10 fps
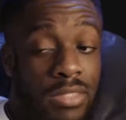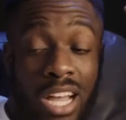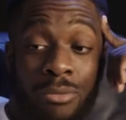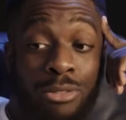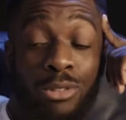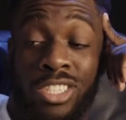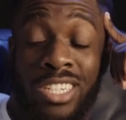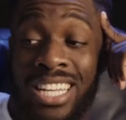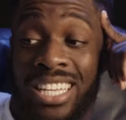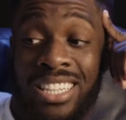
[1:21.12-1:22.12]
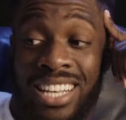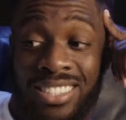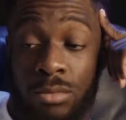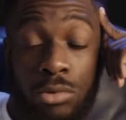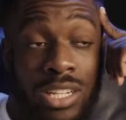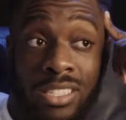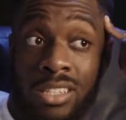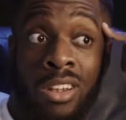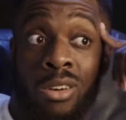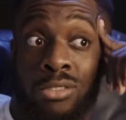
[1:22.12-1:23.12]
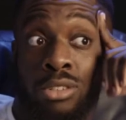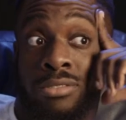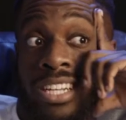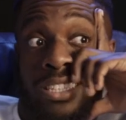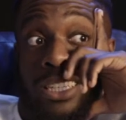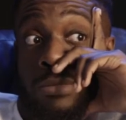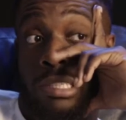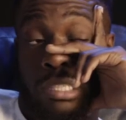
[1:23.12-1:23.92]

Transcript: Unfortunately, there's a lot of truth in that statement.